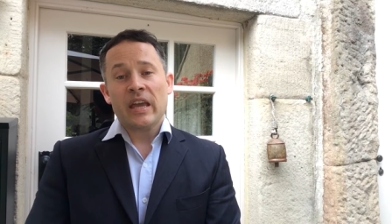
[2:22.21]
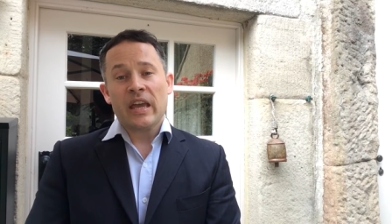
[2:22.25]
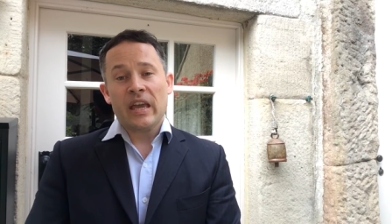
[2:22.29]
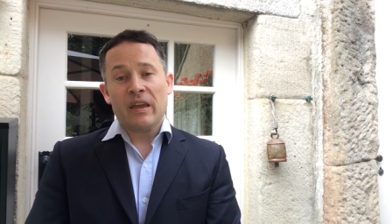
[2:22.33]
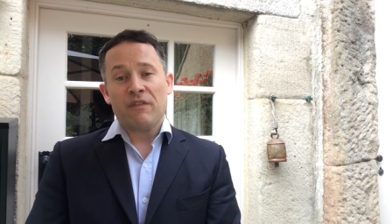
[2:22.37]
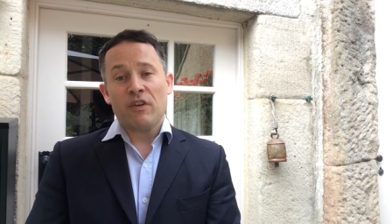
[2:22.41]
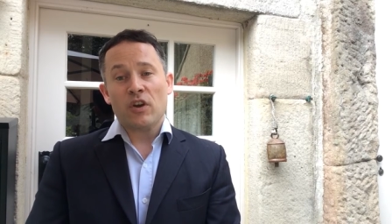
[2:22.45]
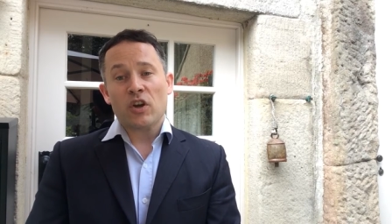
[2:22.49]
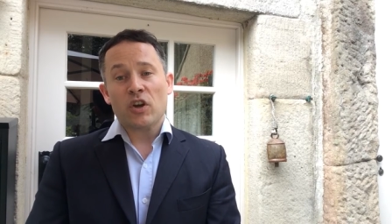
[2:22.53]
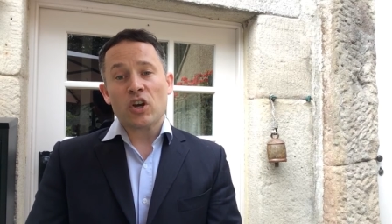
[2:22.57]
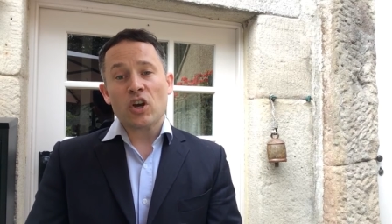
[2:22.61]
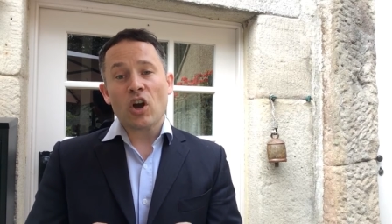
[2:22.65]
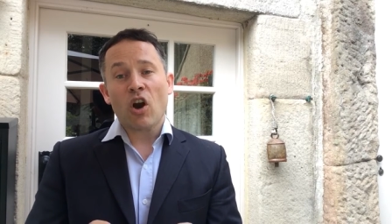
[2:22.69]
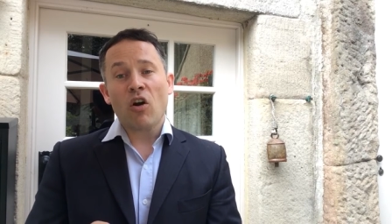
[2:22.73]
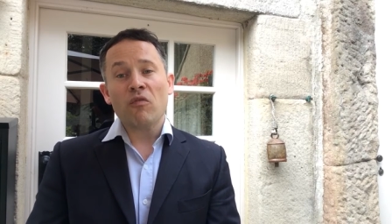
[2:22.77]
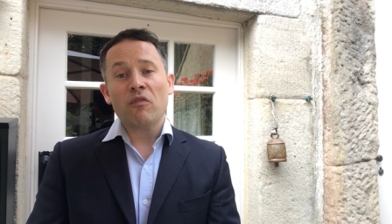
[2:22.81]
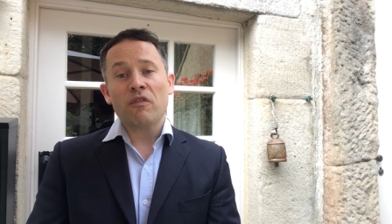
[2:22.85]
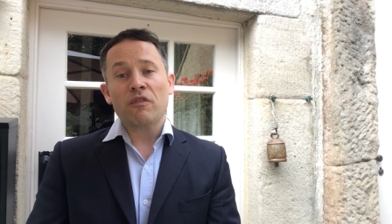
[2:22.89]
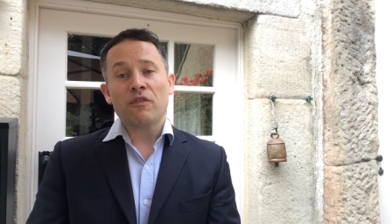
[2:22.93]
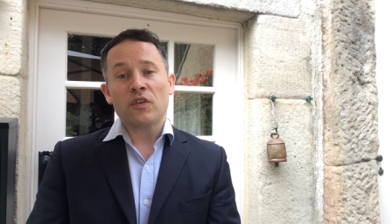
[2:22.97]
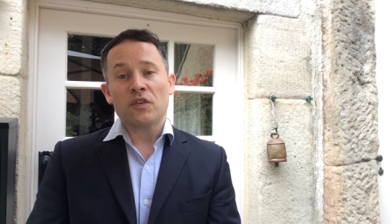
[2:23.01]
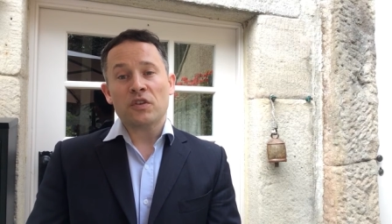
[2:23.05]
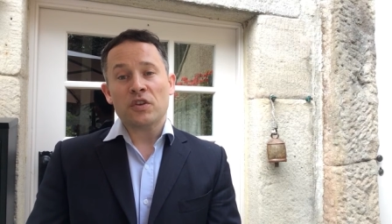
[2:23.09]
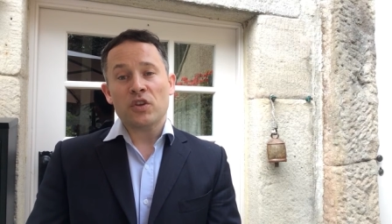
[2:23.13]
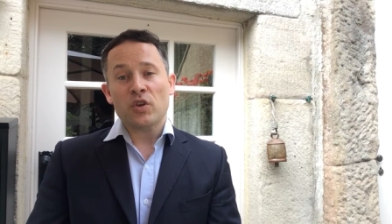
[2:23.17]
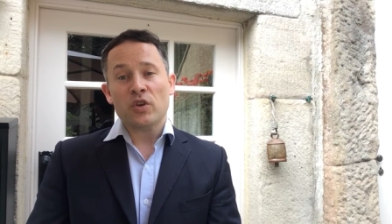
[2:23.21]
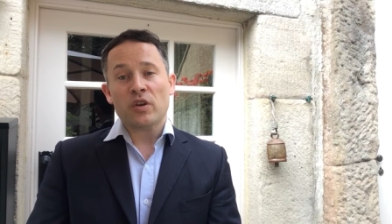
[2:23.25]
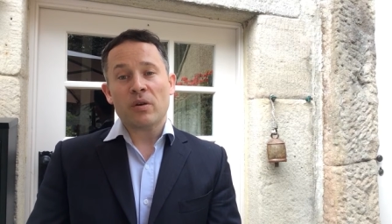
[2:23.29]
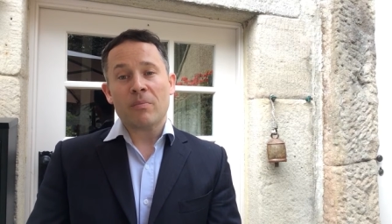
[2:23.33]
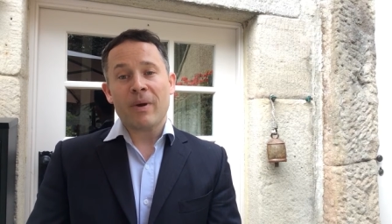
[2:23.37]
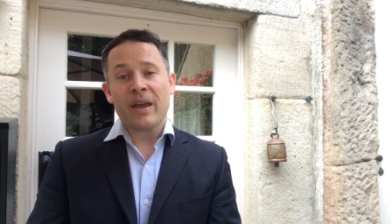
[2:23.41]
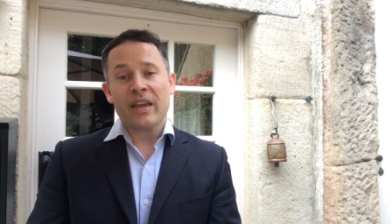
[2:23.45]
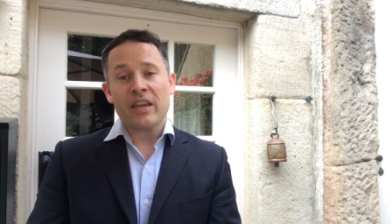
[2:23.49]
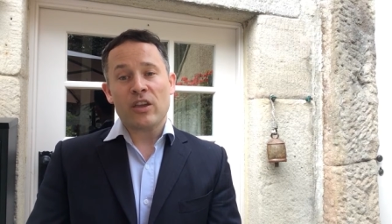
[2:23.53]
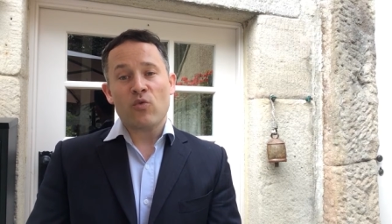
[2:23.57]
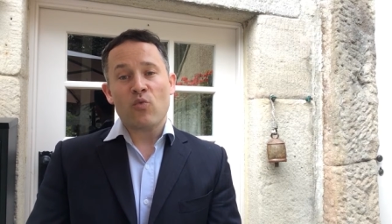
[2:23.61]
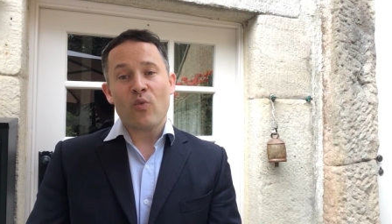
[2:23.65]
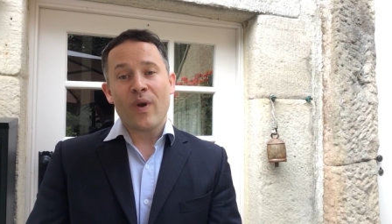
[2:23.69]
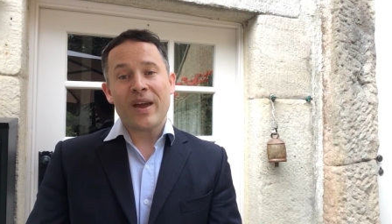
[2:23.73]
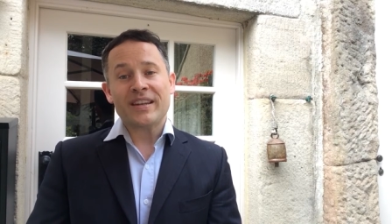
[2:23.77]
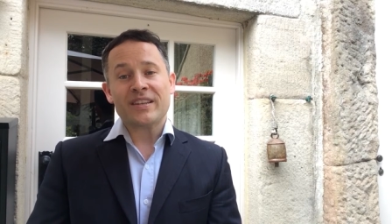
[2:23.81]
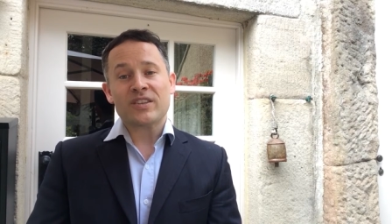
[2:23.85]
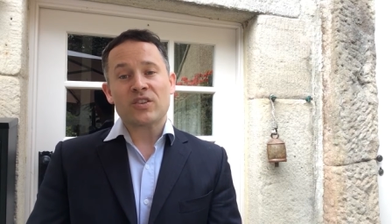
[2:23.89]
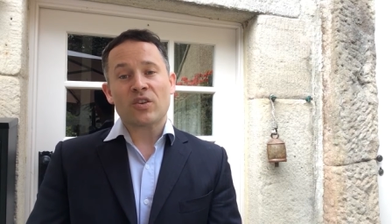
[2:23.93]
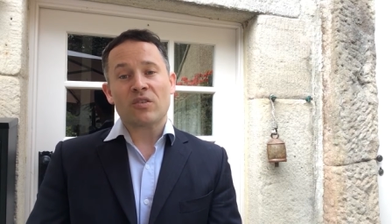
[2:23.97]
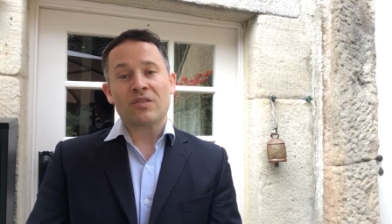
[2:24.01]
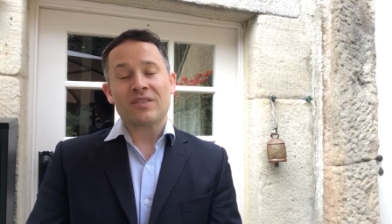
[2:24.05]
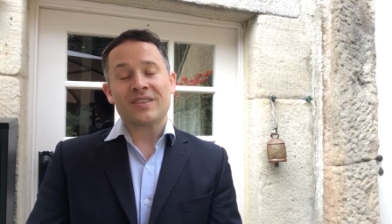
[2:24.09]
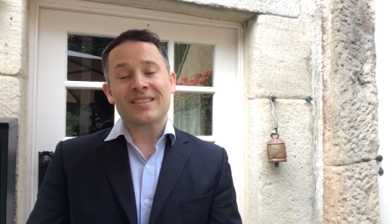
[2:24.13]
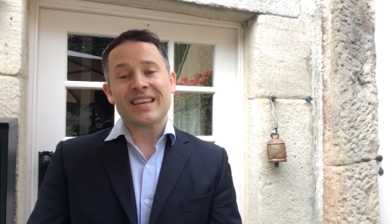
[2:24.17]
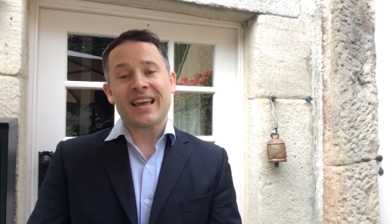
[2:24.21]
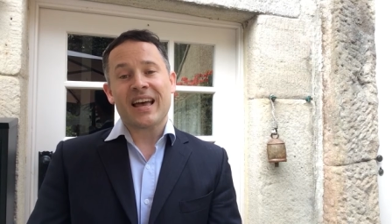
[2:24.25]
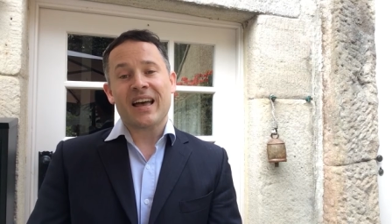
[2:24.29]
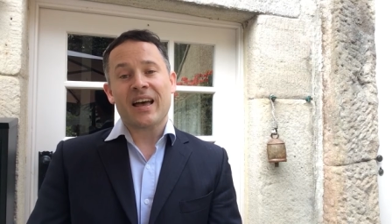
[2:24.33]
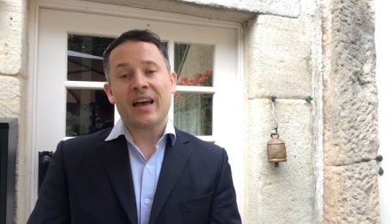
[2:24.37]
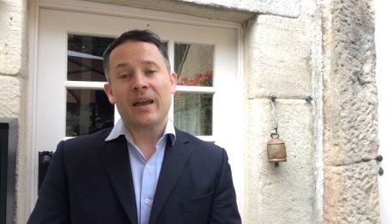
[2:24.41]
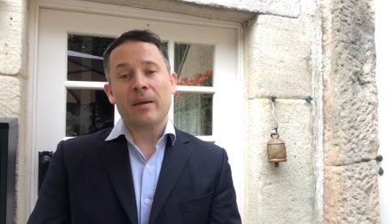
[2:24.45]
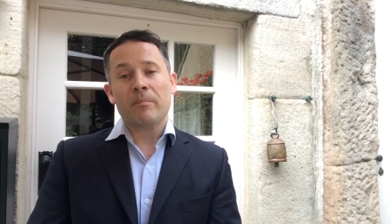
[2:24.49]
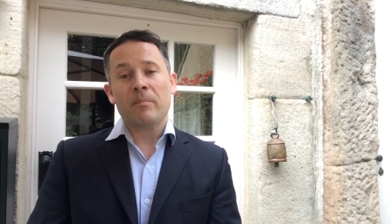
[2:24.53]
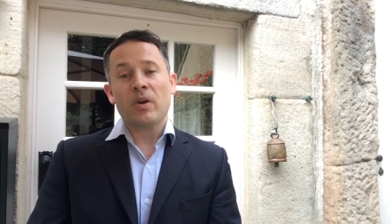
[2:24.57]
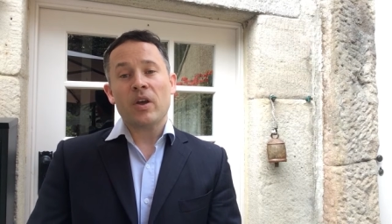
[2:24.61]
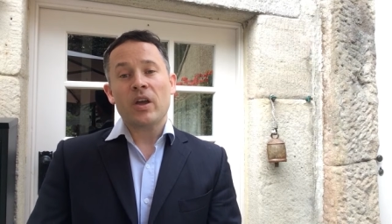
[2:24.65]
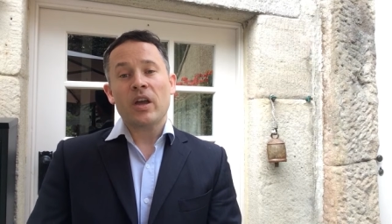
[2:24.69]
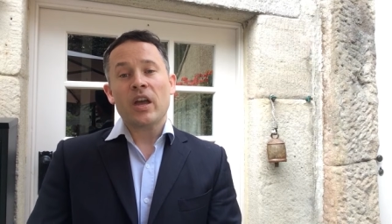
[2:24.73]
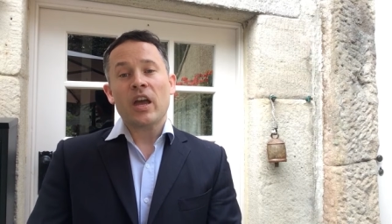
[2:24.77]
if you're confident you can make your rent on time,